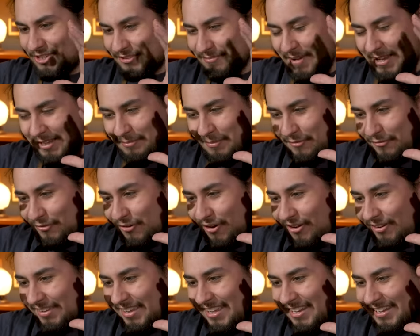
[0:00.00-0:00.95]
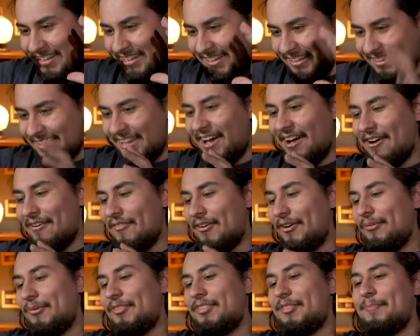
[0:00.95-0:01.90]
just makes me fall in
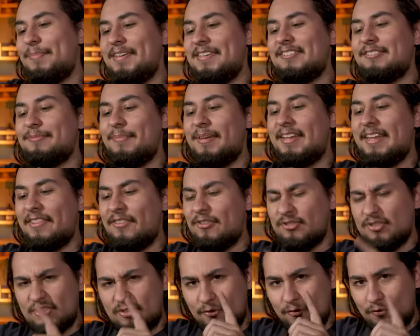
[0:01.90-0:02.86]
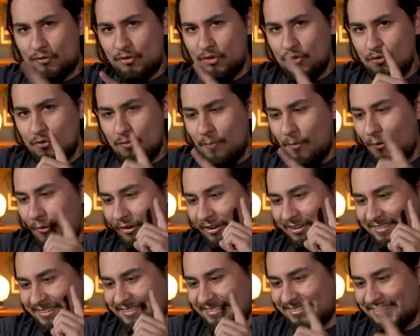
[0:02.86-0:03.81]
love with the Beastmen. And there's just a few
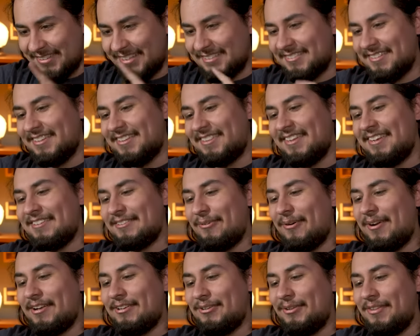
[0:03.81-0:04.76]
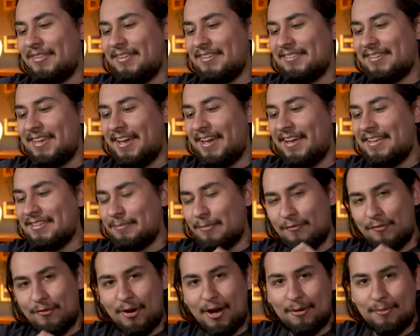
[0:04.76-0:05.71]
more disgusting things I want to do to these guys
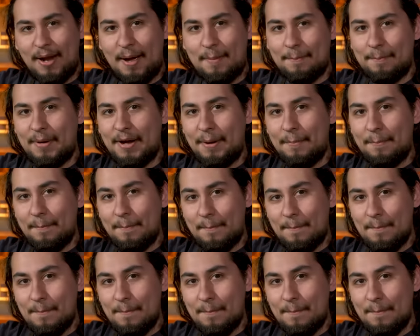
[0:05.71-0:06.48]
before I wrap them up.